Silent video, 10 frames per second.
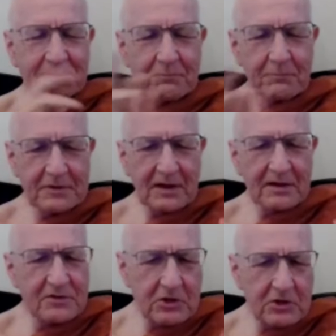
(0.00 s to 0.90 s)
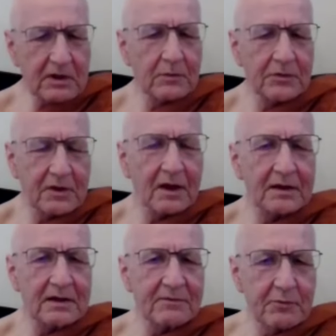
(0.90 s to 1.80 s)
I've been kind of joking with the
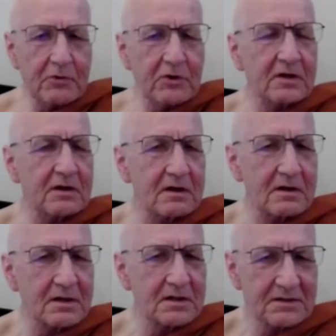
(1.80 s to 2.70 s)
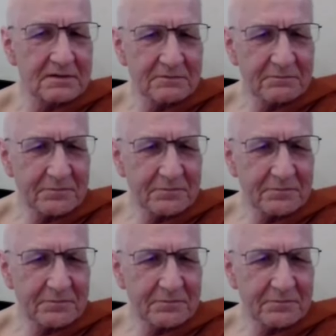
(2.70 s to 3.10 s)
idea of a broken heart.